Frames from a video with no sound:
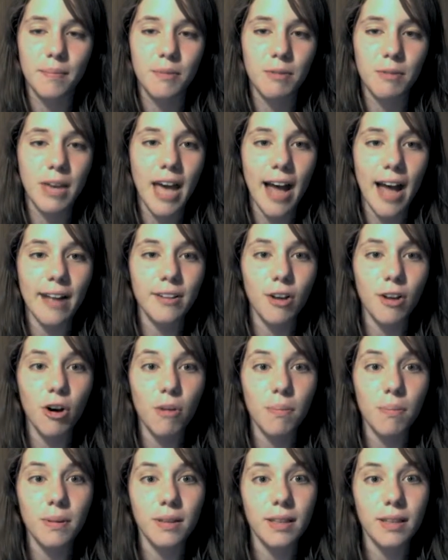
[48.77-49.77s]
We had
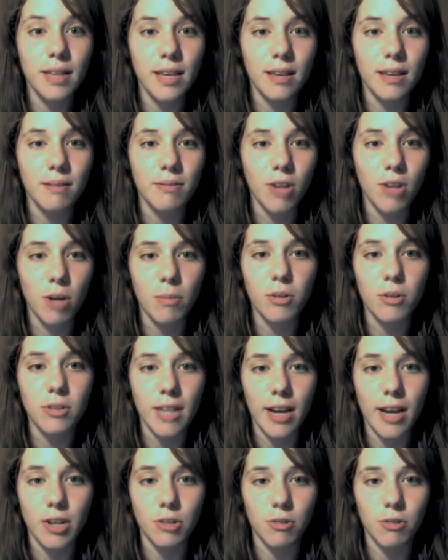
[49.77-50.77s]
openly
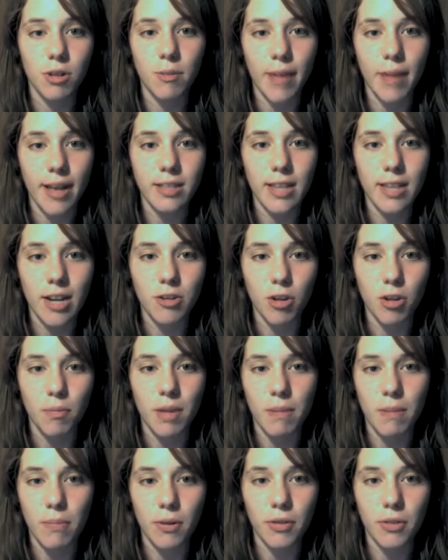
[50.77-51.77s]
homosexual and bisexual
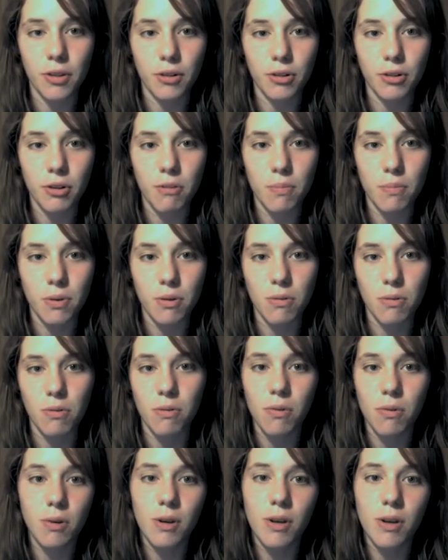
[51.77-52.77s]
people in the group
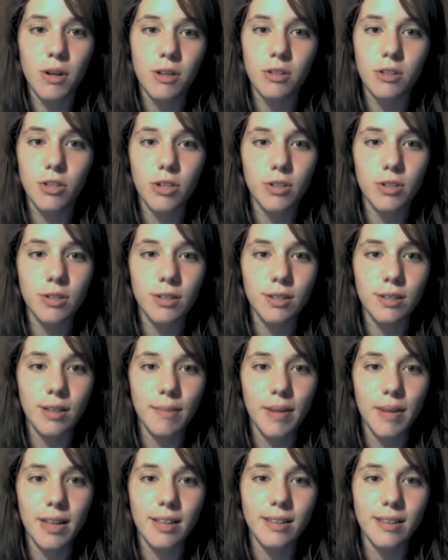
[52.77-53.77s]
who they
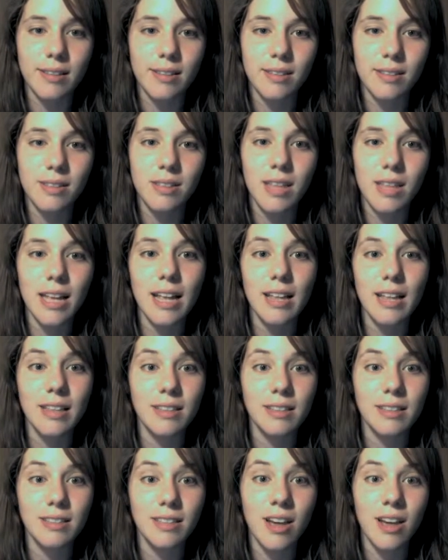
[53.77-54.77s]
didn't
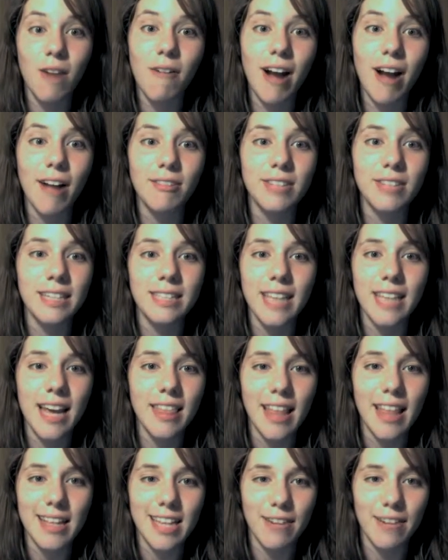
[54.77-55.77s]
go around
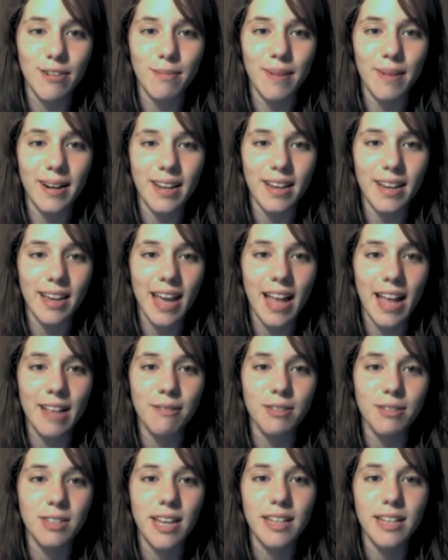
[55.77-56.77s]
saying that to everybody, and it
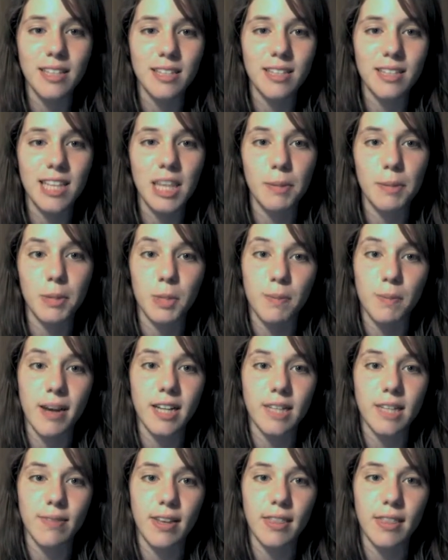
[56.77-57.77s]
was nice to see their
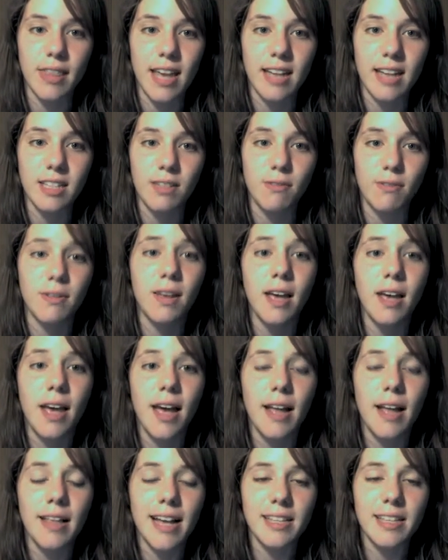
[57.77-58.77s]
perspective on things, and
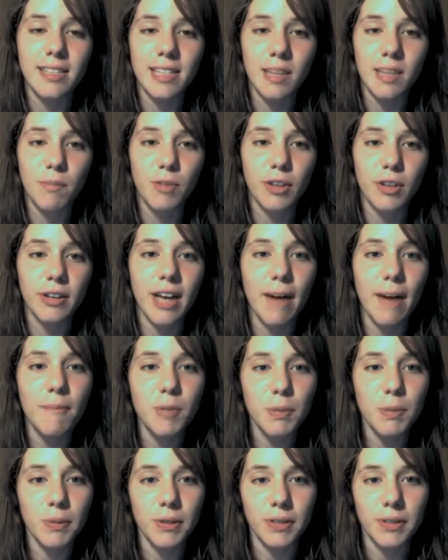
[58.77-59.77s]
nice to see them feel
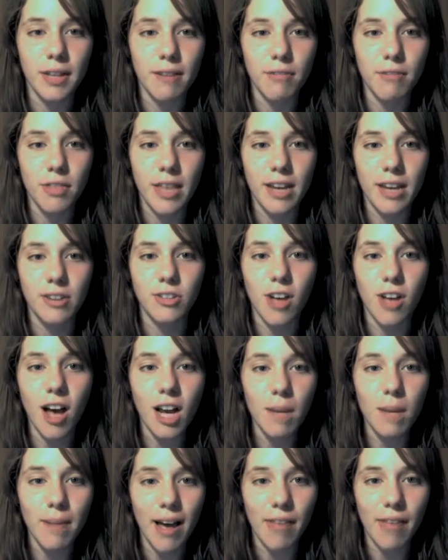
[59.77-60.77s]
comfortable enough that they could
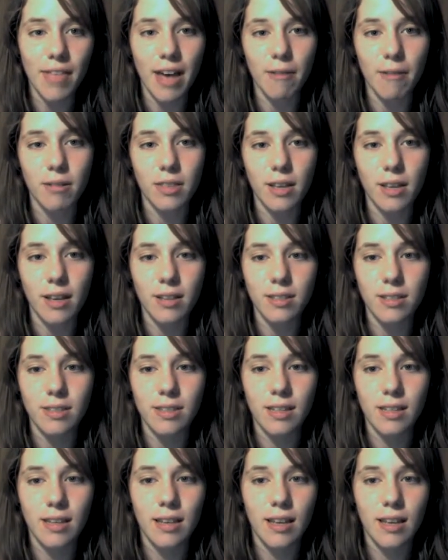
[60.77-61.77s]
talk about that with
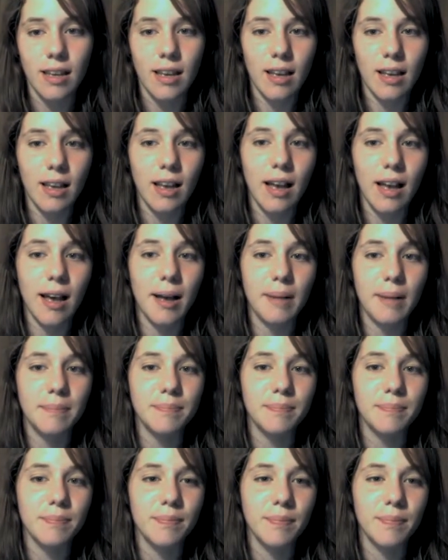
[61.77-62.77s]
us.
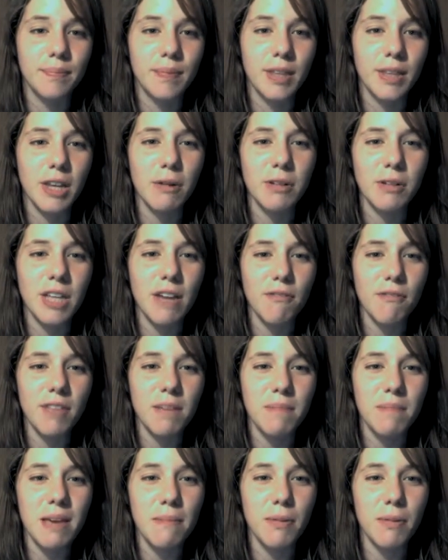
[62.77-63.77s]
There were
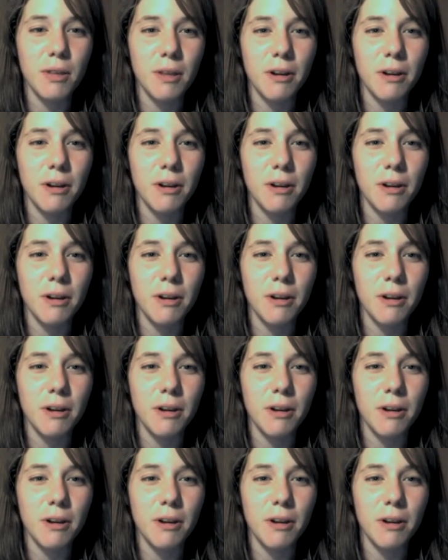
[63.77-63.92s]
definitely people